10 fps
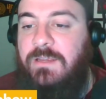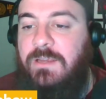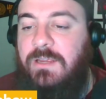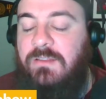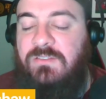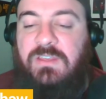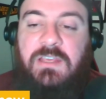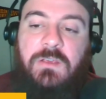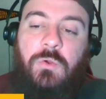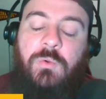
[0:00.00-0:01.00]
Is
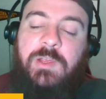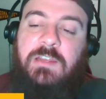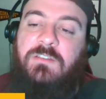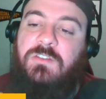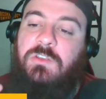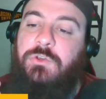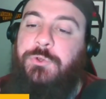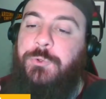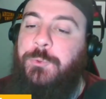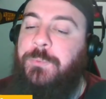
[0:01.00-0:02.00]
he going
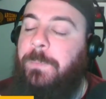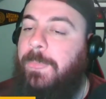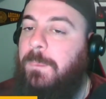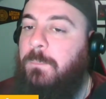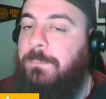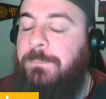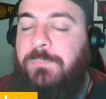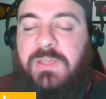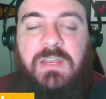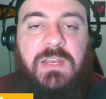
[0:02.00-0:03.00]
to
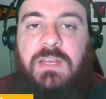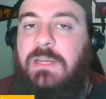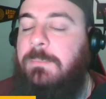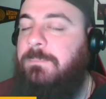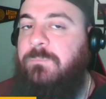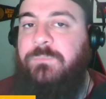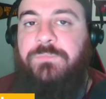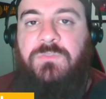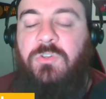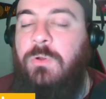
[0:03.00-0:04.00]
be
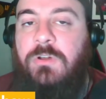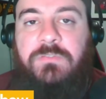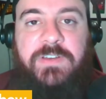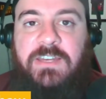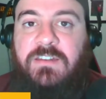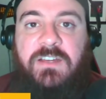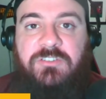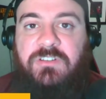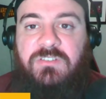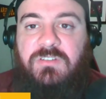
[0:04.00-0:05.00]
250
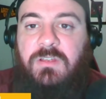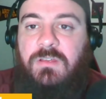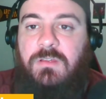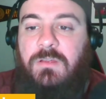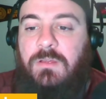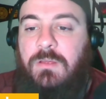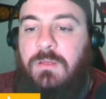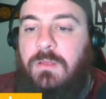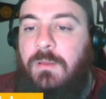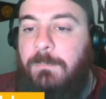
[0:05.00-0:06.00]
touches?
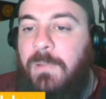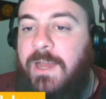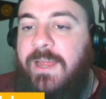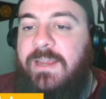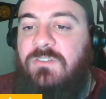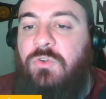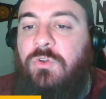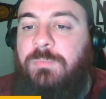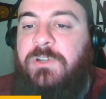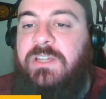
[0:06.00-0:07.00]
My
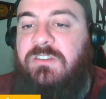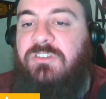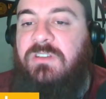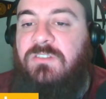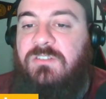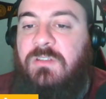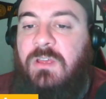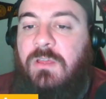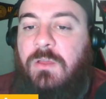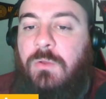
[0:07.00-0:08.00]
total predictions,
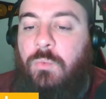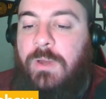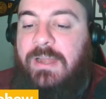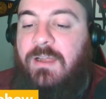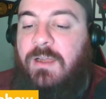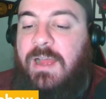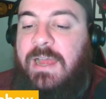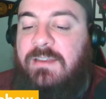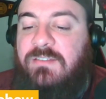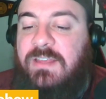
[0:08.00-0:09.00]
where
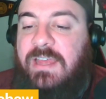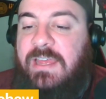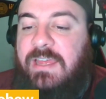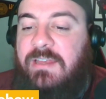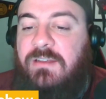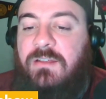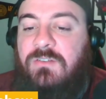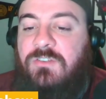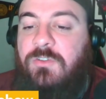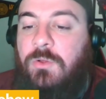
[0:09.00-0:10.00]
I said
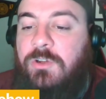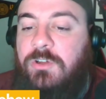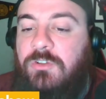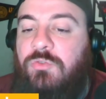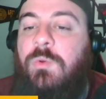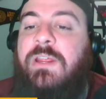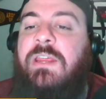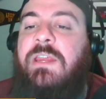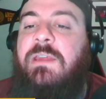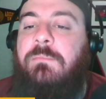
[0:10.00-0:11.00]

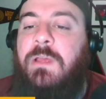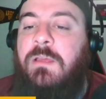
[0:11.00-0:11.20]
220,